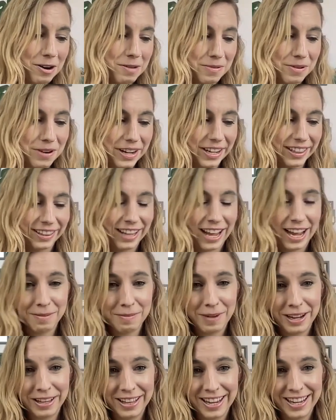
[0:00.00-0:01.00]
PowerPoint
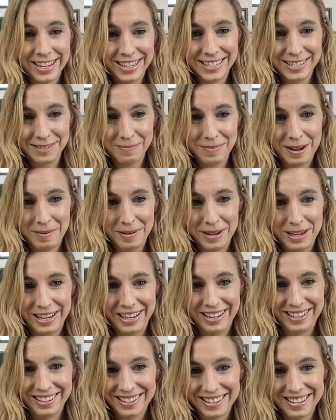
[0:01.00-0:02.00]
line by line is
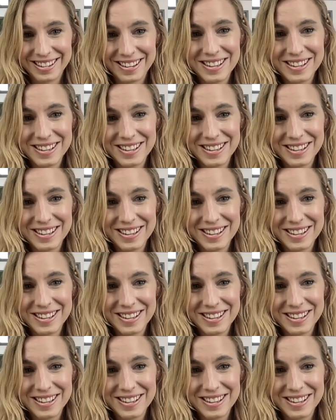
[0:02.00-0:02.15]
maybe